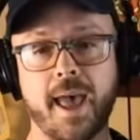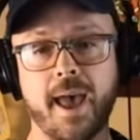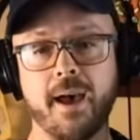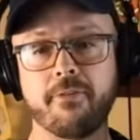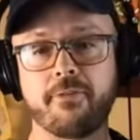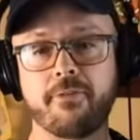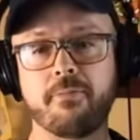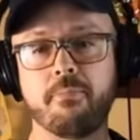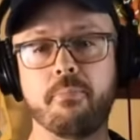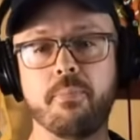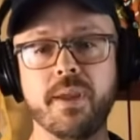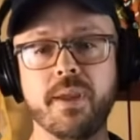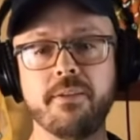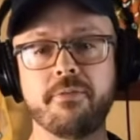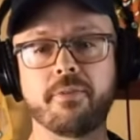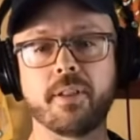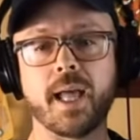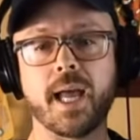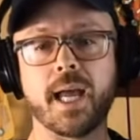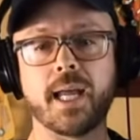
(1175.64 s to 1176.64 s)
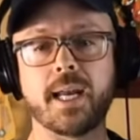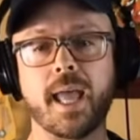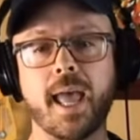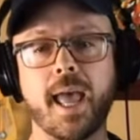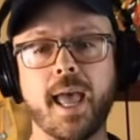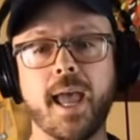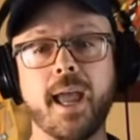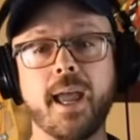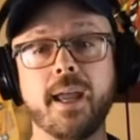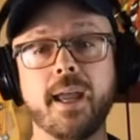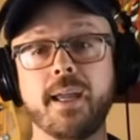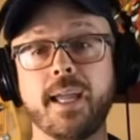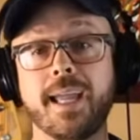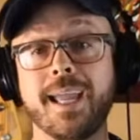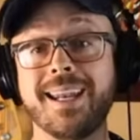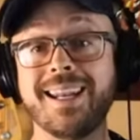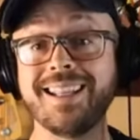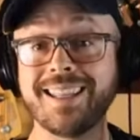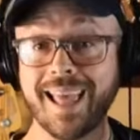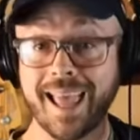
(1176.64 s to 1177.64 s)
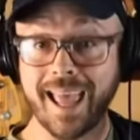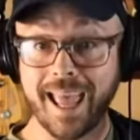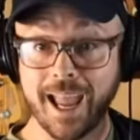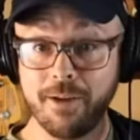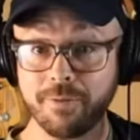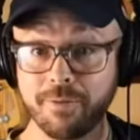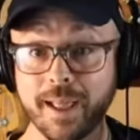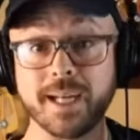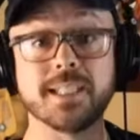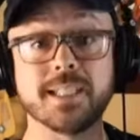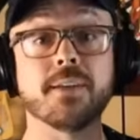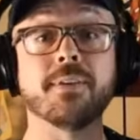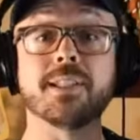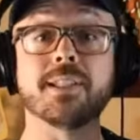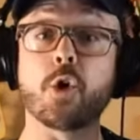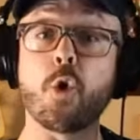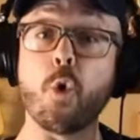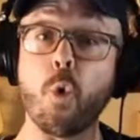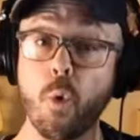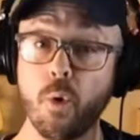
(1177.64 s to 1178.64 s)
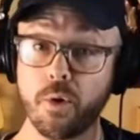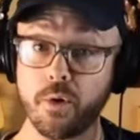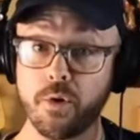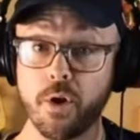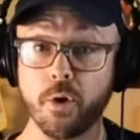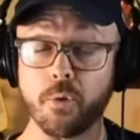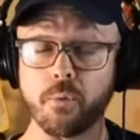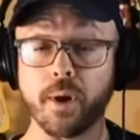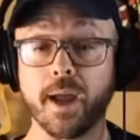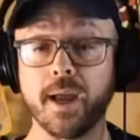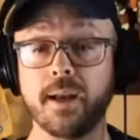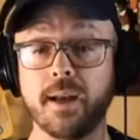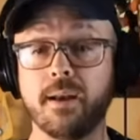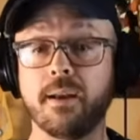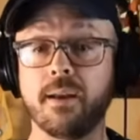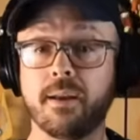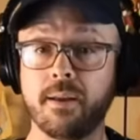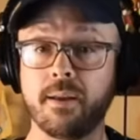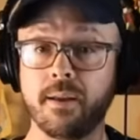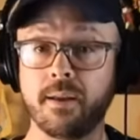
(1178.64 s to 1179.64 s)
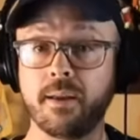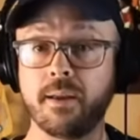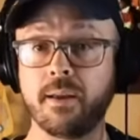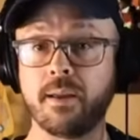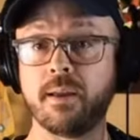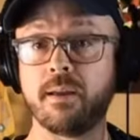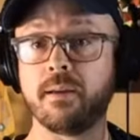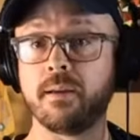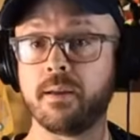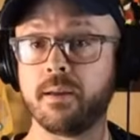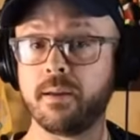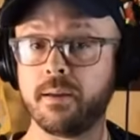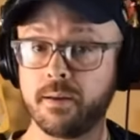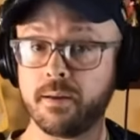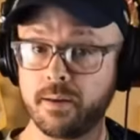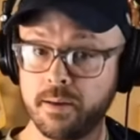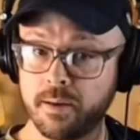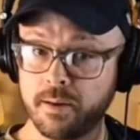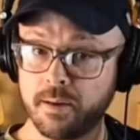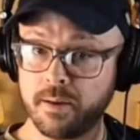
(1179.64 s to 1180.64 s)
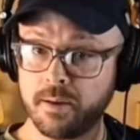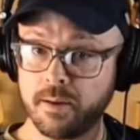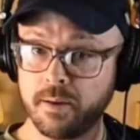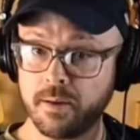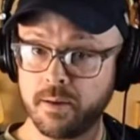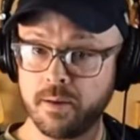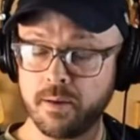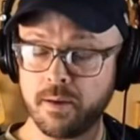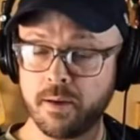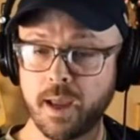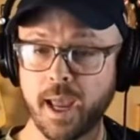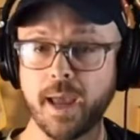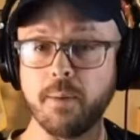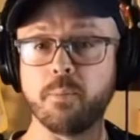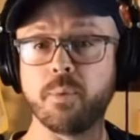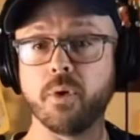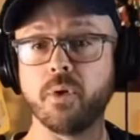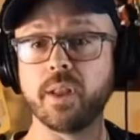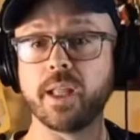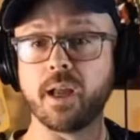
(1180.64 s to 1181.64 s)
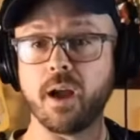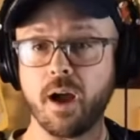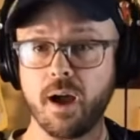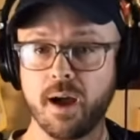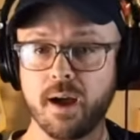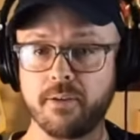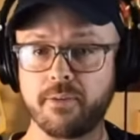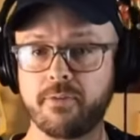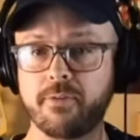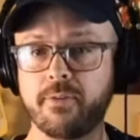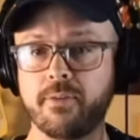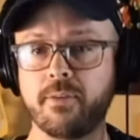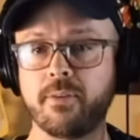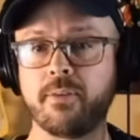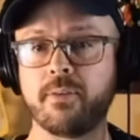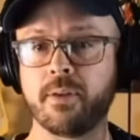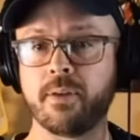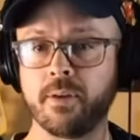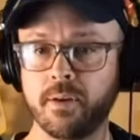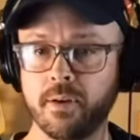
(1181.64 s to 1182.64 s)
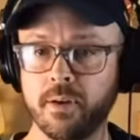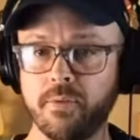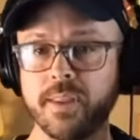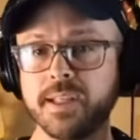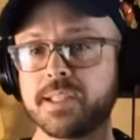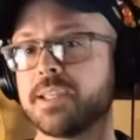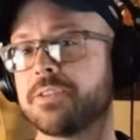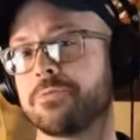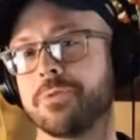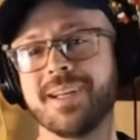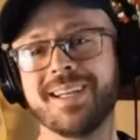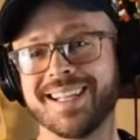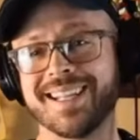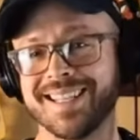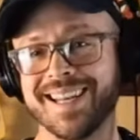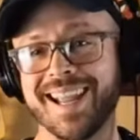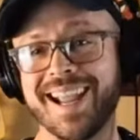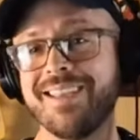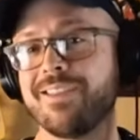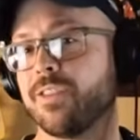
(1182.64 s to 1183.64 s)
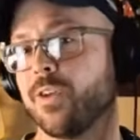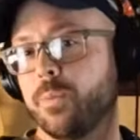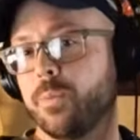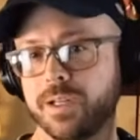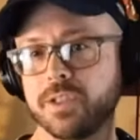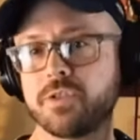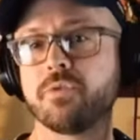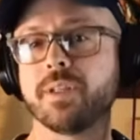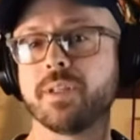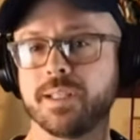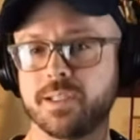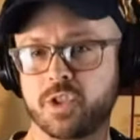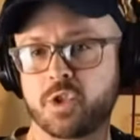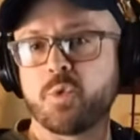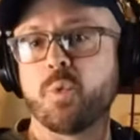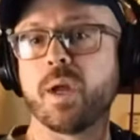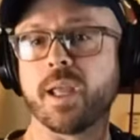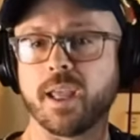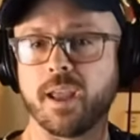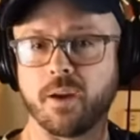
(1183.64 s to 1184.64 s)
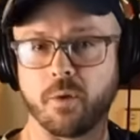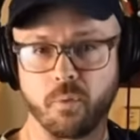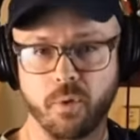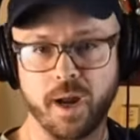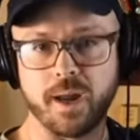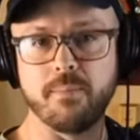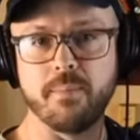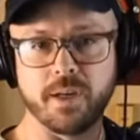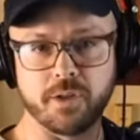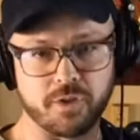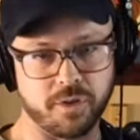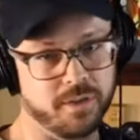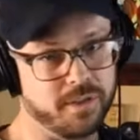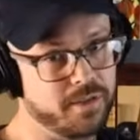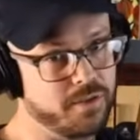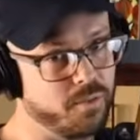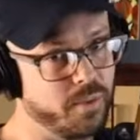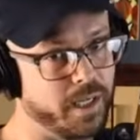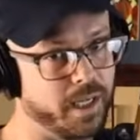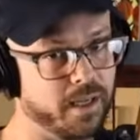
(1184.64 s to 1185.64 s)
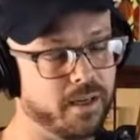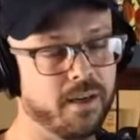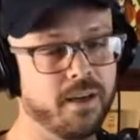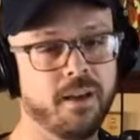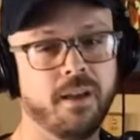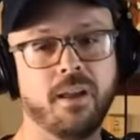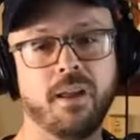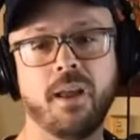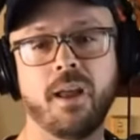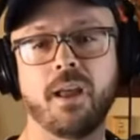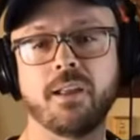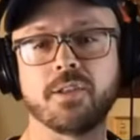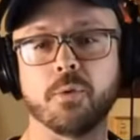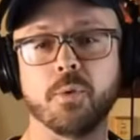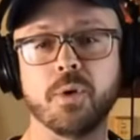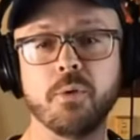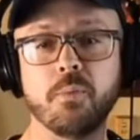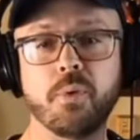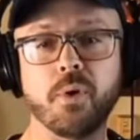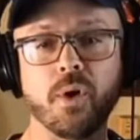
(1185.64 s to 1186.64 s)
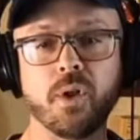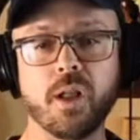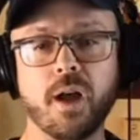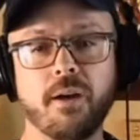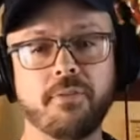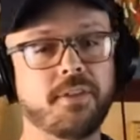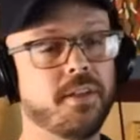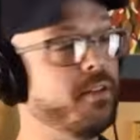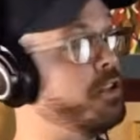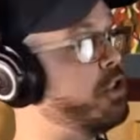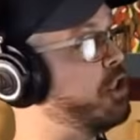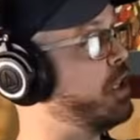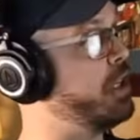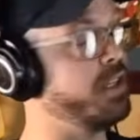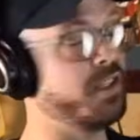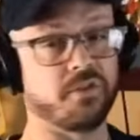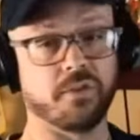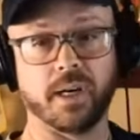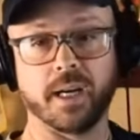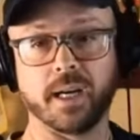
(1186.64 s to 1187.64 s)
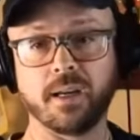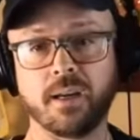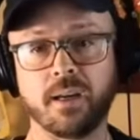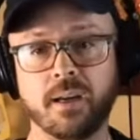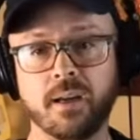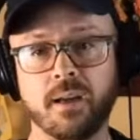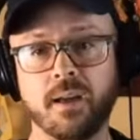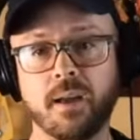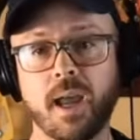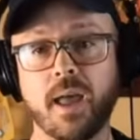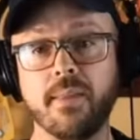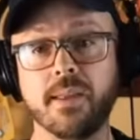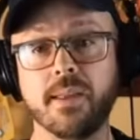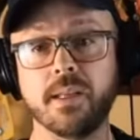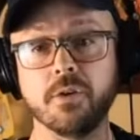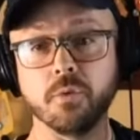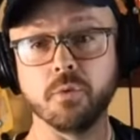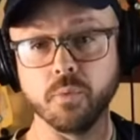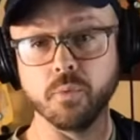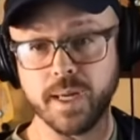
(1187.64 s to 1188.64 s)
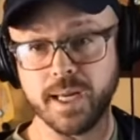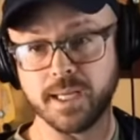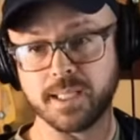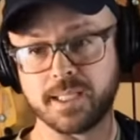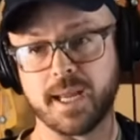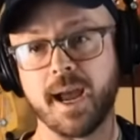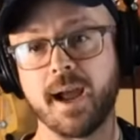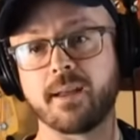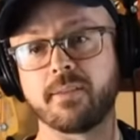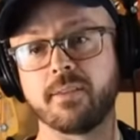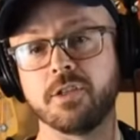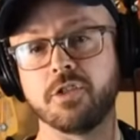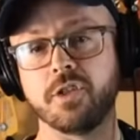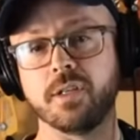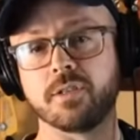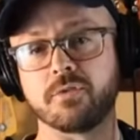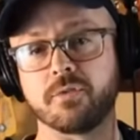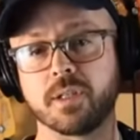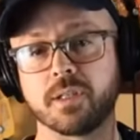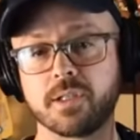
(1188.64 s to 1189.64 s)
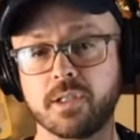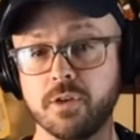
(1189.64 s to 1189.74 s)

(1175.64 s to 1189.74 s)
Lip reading: F, B flat, A, hitting the A flat as if it's a quarter note, right? And pulling off, this is written as an 8th note, but it's really swinging, right? Make sure it's swinging. So you pull off to the G string, and then you re-attack the G string.